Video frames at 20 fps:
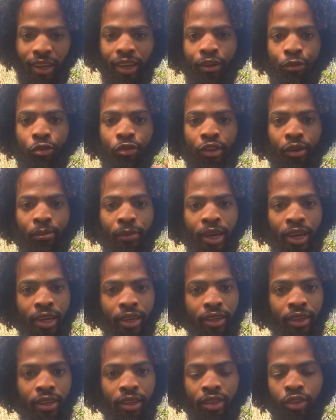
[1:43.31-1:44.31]
If
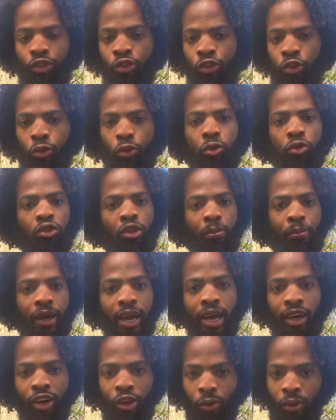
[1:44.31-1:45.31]
somebody chews
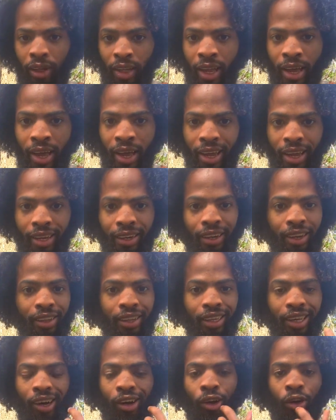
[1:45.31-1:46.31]
tobacco a lot and now they
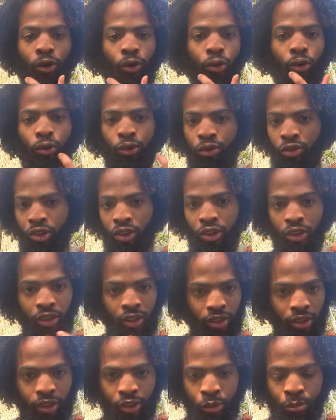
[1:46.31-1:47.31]
got holes in their
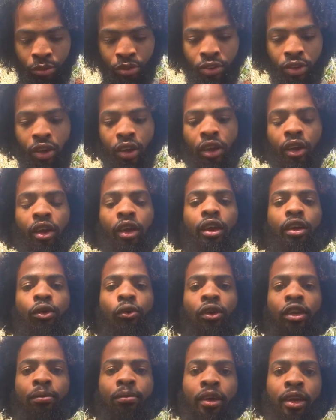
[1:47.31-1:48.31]
gums, you
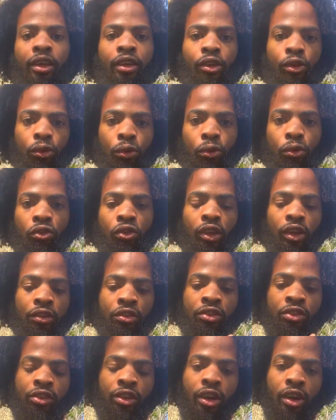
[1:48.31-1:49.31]
can make use of
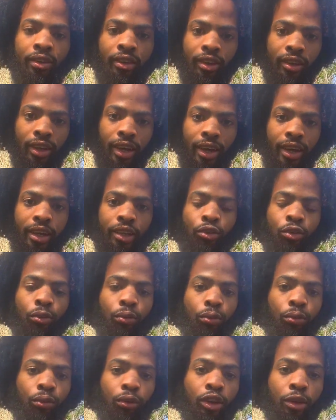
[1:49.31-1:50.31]
celandine to
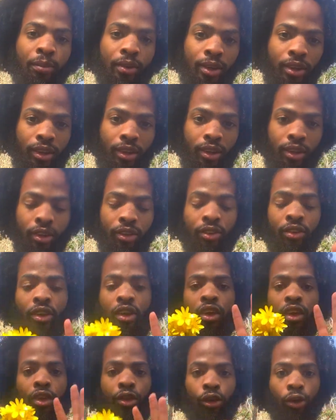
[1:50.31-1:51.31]
remedy
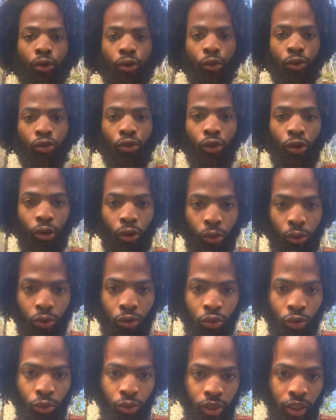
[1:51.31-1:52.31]
those
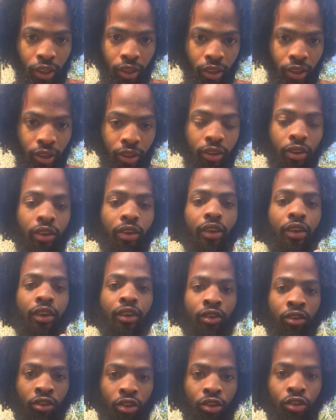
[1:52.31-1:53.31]
ulcerated
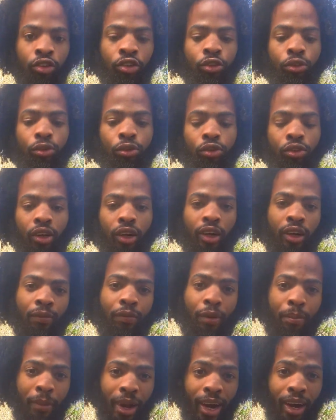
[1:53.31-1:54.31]
tissues of
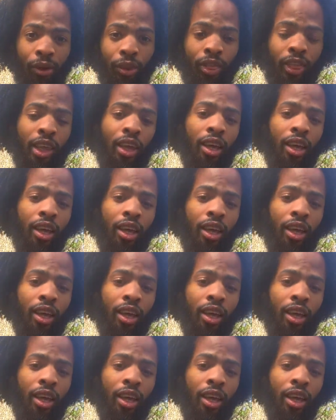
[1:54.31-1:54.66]
the mouth.